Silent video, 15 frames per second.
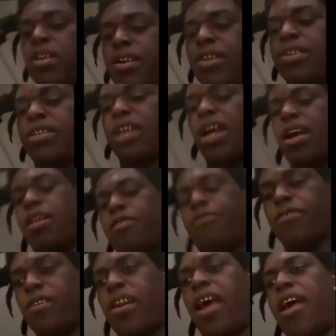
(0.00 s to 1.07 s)
Not a time
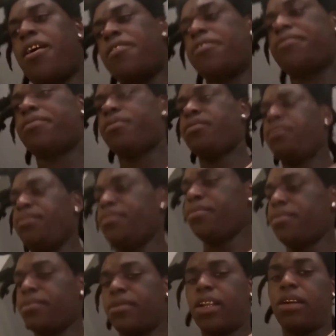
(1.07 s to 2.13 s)
for that.
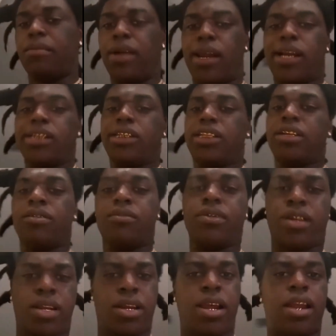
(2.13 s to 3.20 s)
But that shit
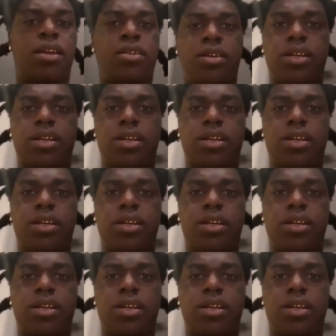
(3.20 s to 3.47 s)
wasn't that